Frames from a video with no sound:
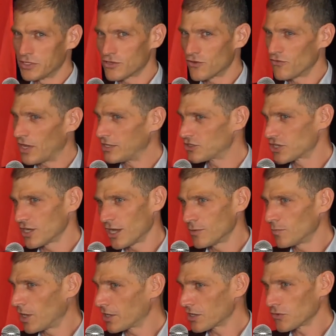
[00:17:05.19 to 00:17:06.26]
intervention on
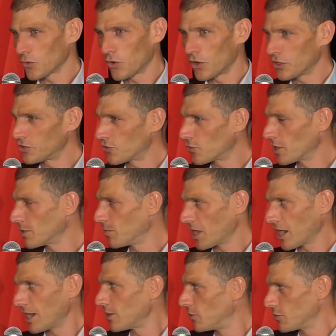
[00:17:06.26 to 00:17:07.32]
money laundering, but
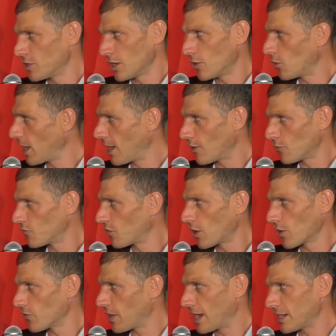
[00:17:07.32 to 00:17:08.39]
I don't know how
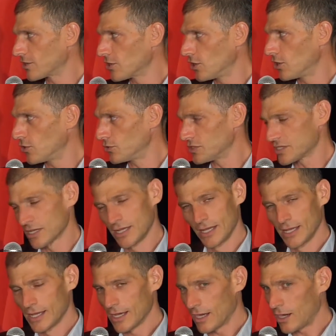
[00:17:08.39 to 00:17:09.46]
far that goes
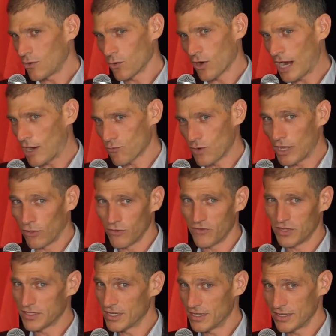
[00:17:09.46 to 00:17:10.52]
or how
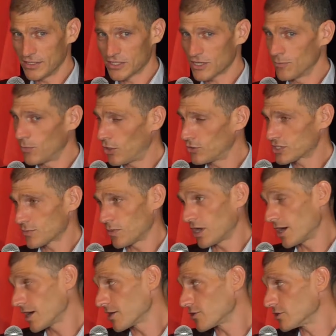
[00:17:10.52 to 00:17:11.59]
relevant it is to most
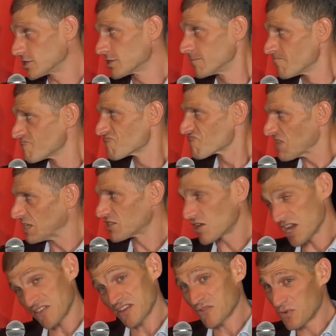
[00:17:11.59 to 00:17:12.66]
buyers. So
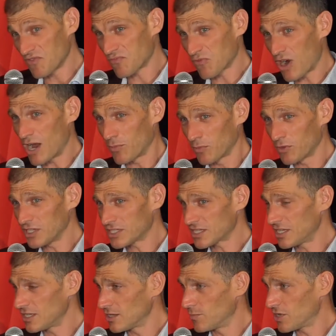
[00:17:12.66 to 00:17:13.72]
I think we've probably
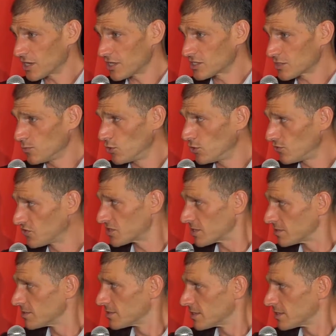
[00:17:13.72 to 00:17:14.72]
seen the biggest moves.